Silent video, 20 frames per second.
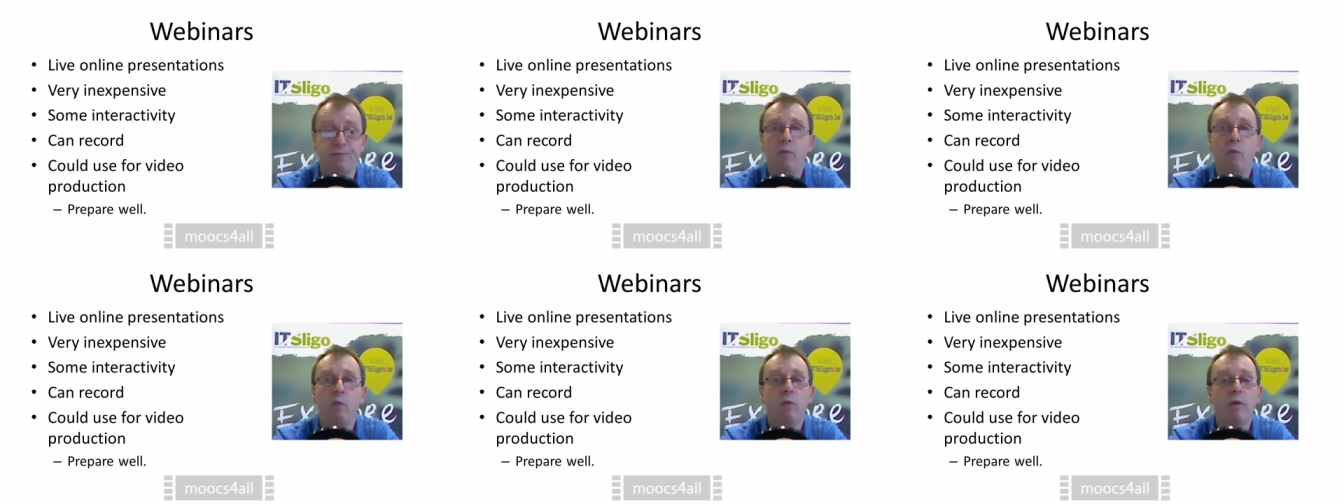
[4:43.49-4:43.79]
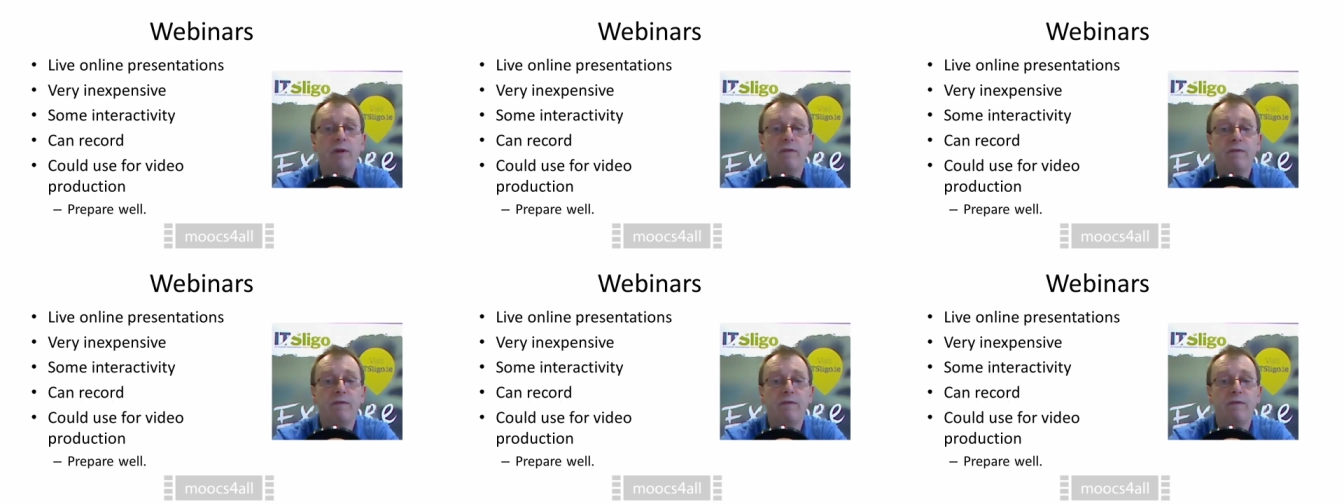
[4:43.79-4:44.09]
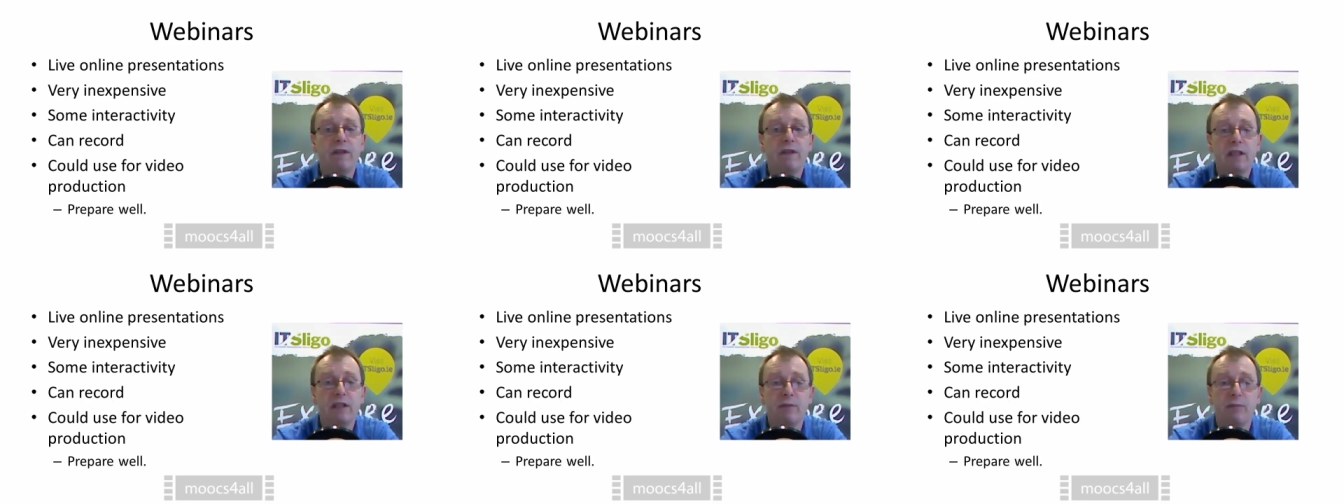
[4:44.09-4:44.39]
One of the
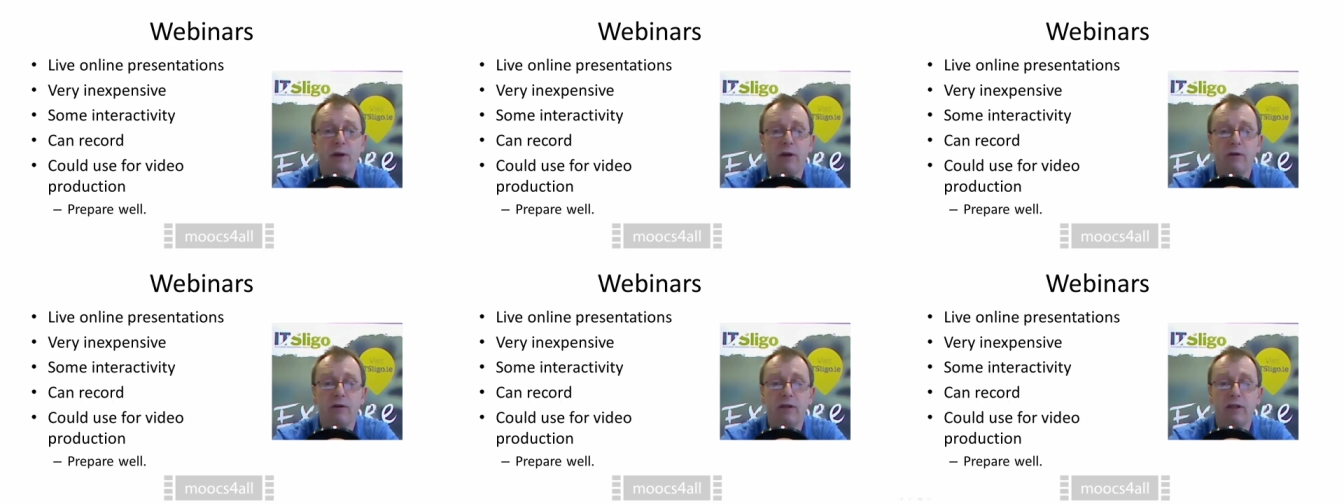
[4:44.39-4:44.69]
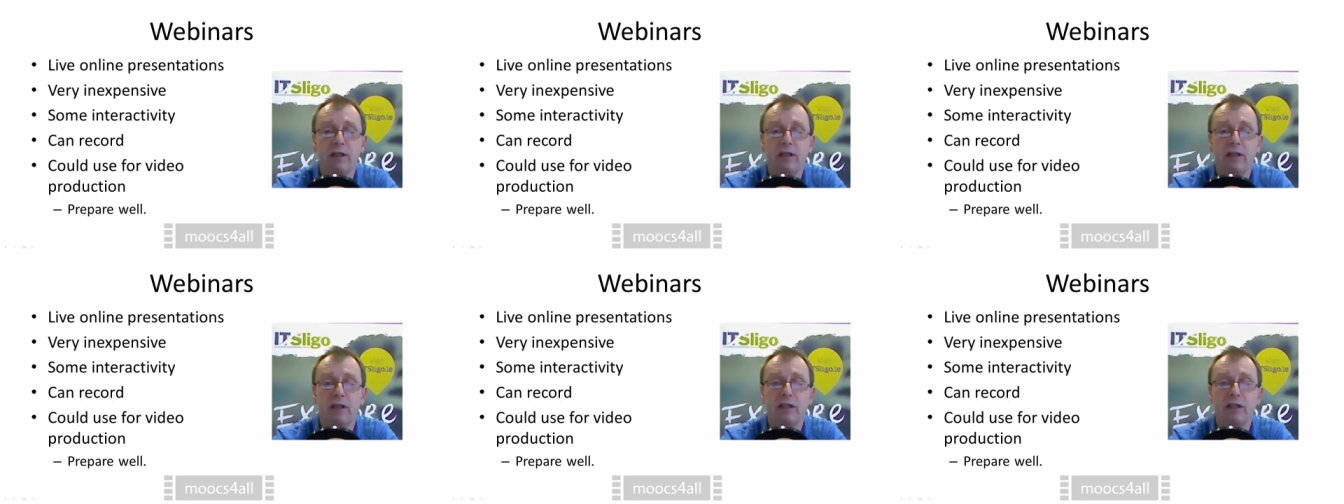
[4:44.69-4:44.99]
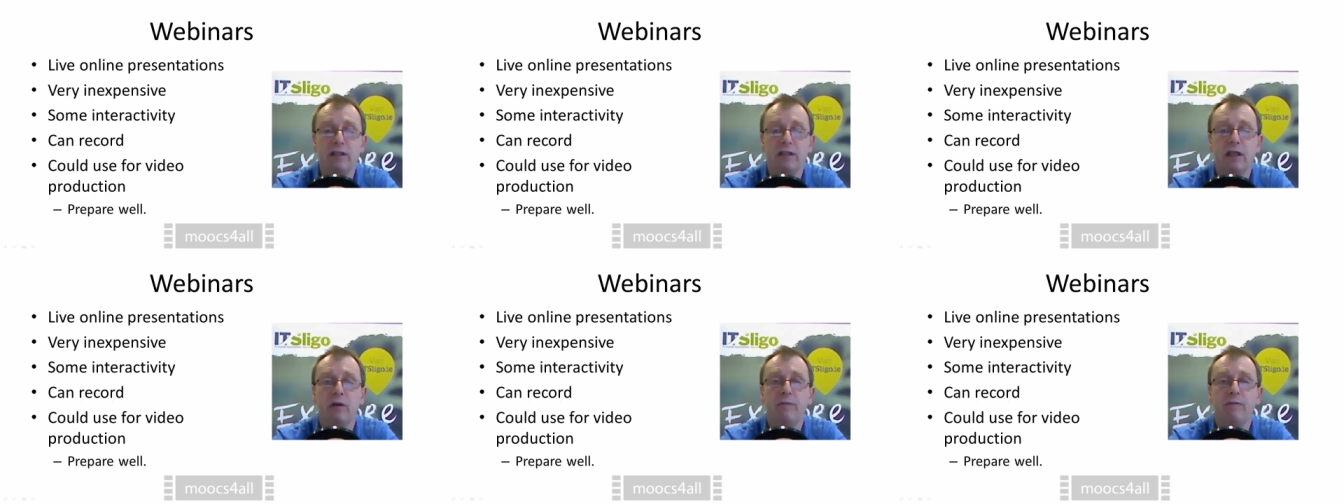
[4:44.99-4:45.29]
things about it
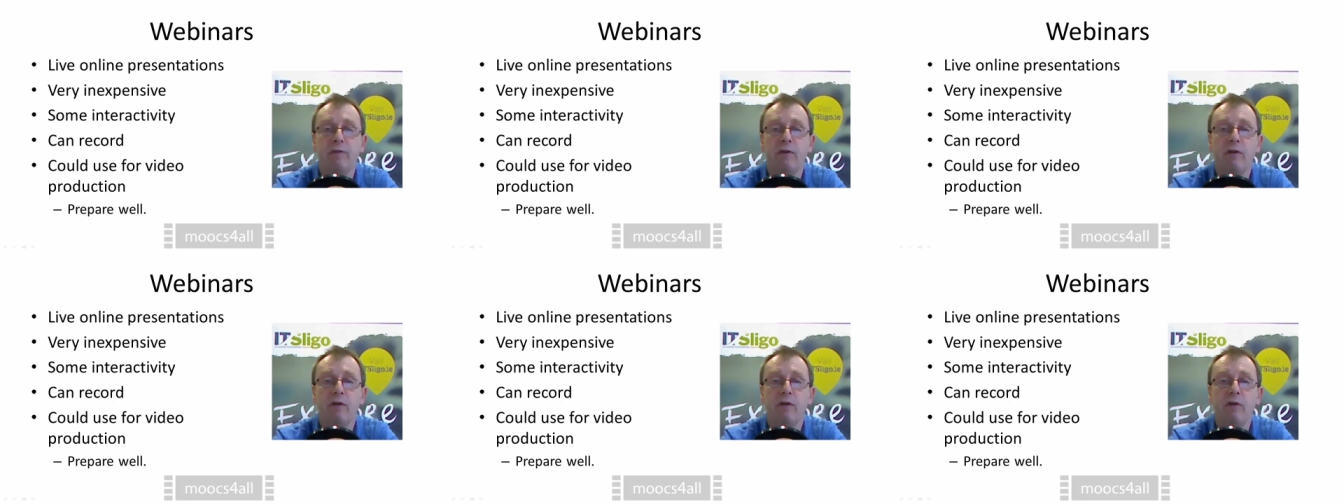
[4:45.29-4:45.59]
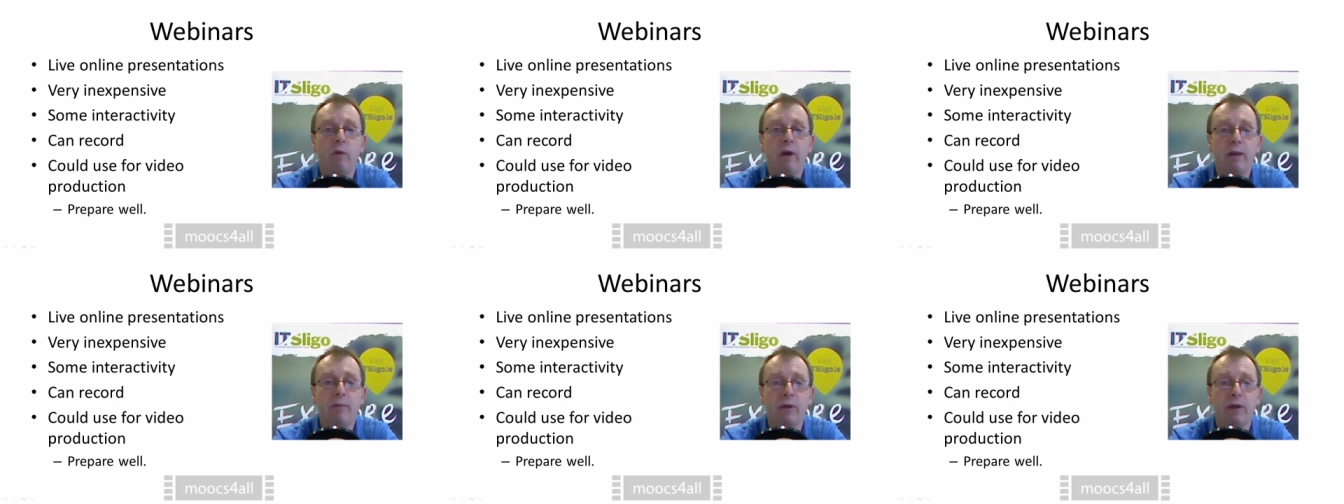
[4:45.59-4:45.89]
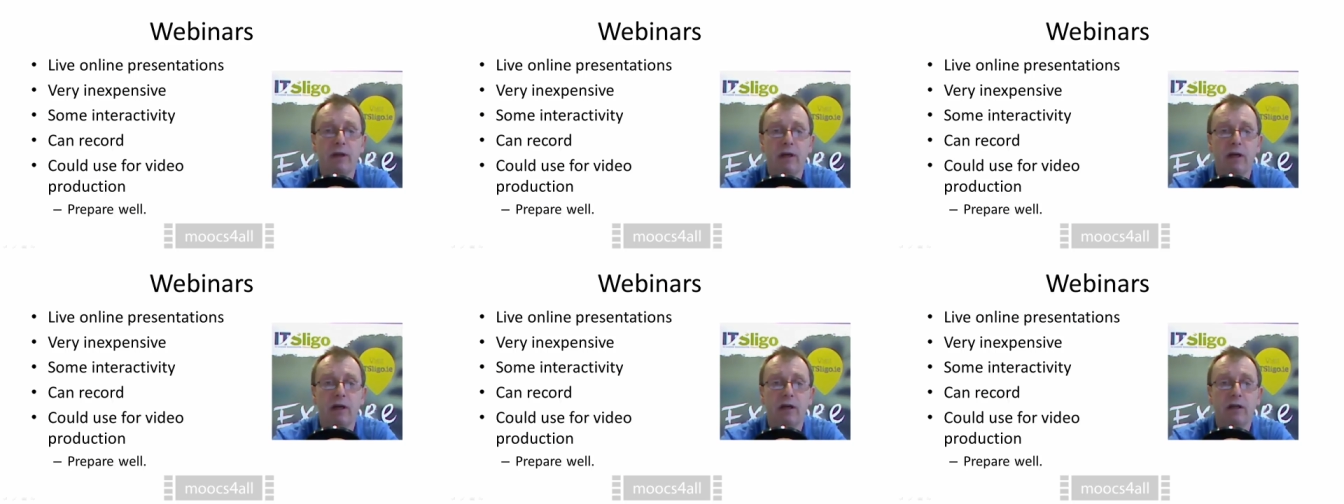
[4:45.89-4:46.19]
is for a
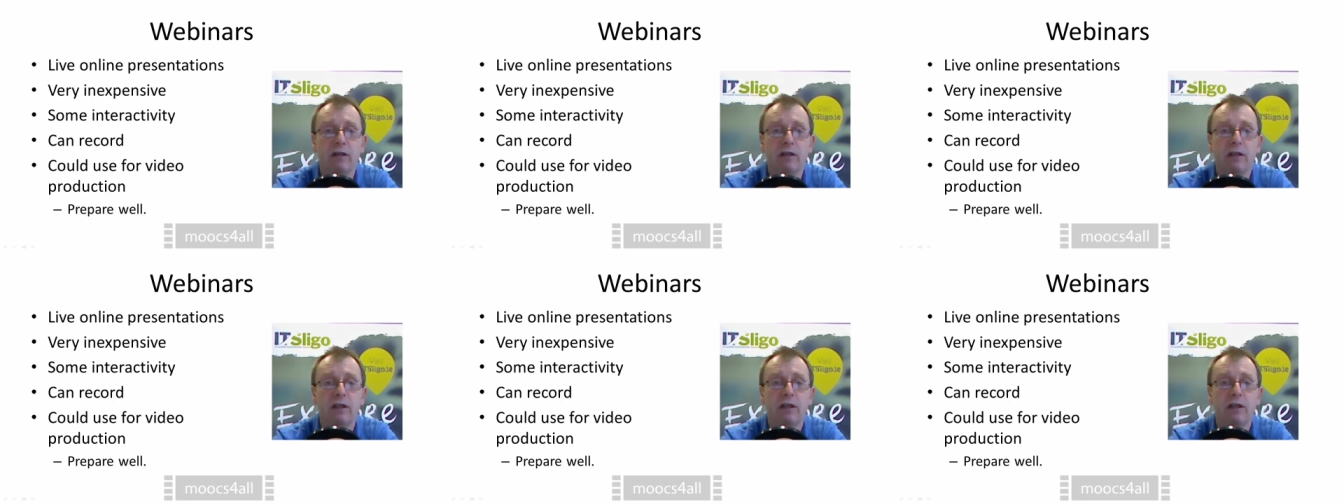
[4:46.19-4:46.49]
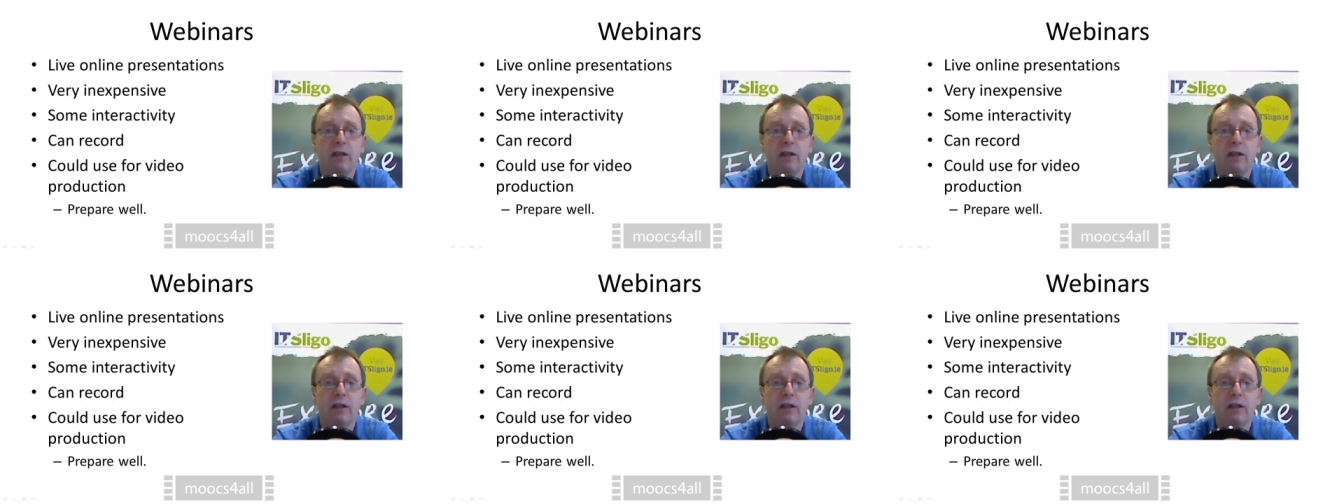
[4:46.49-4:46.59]
webinar,